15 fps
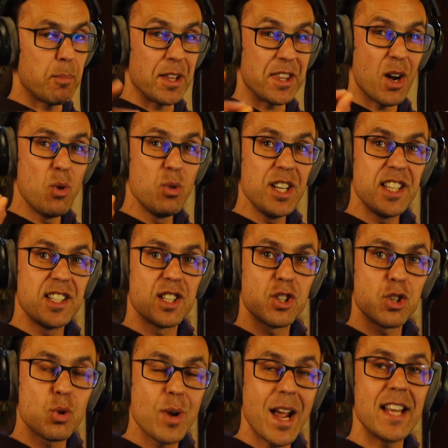but only the
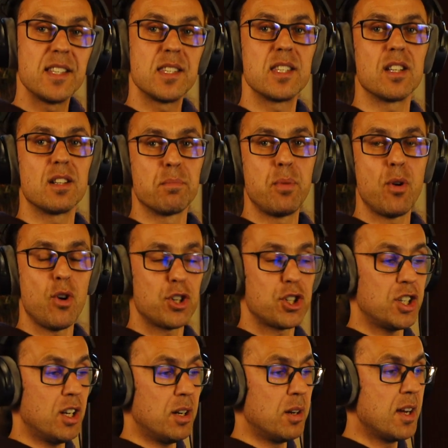transient
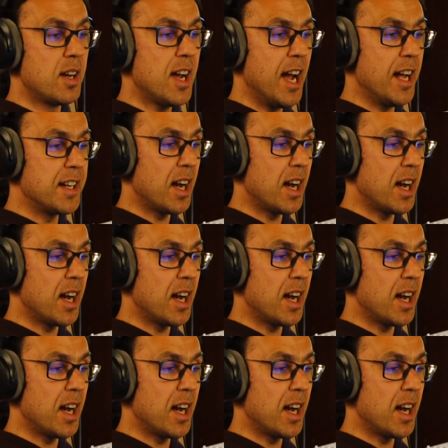portion, and